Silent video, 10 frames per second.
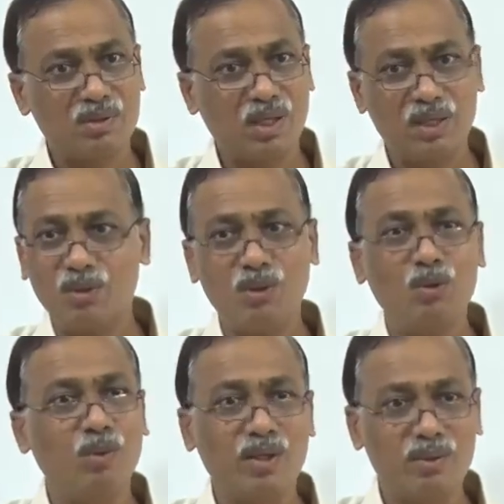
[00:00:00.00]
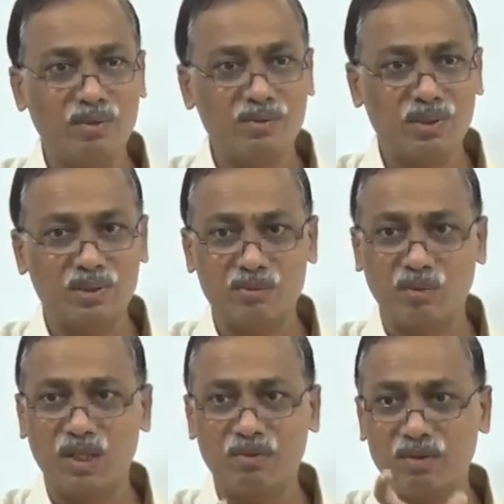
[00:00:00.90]
I cannot go by your wishes.
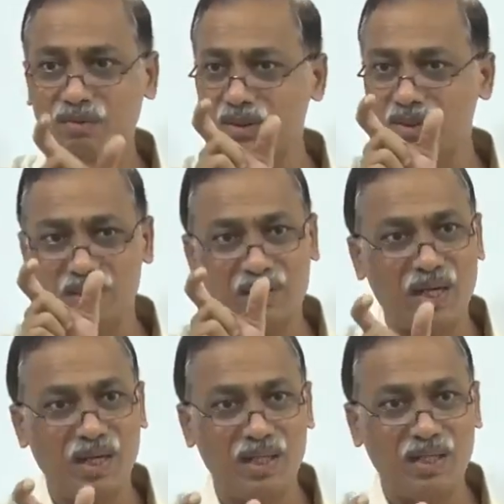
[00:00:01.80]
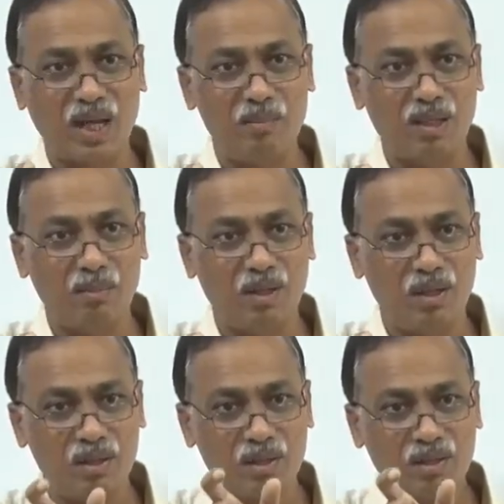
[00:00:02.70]
Whatever is decided in timetable,
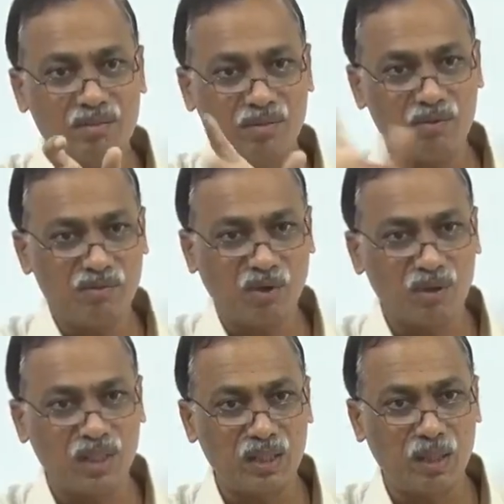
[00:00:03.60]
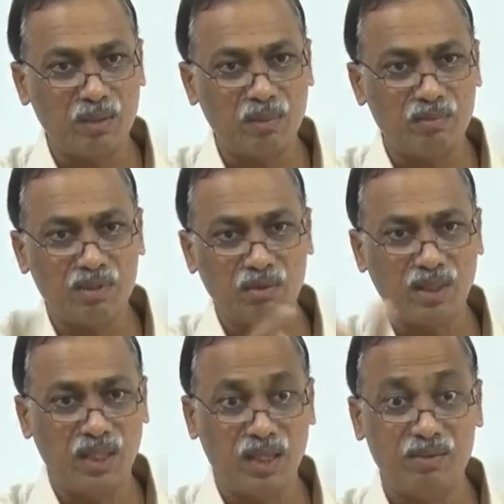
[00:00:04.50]
we have to follow that timetable without
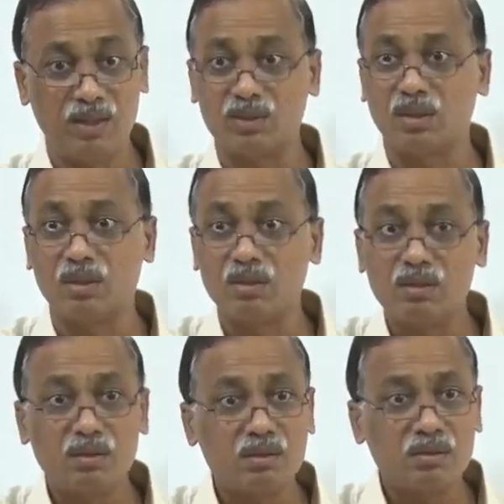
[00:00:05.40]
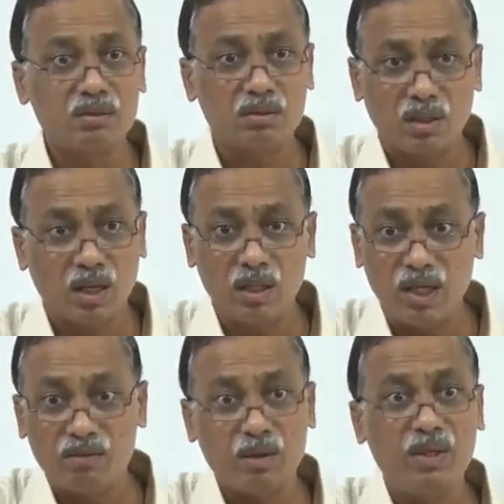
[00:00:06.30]
any deviation and
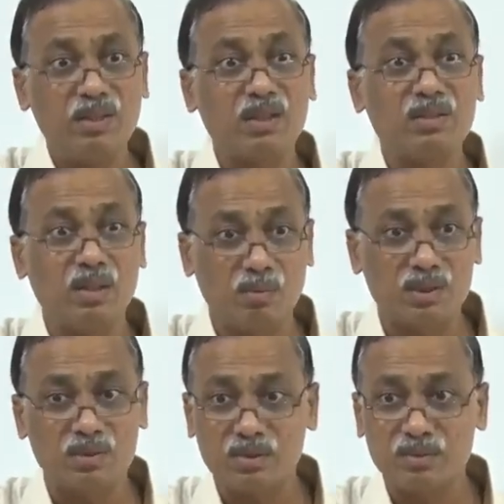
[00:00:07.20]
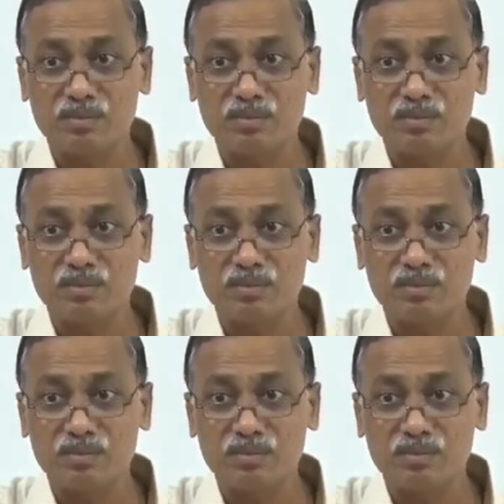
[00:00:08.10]
never bring such request.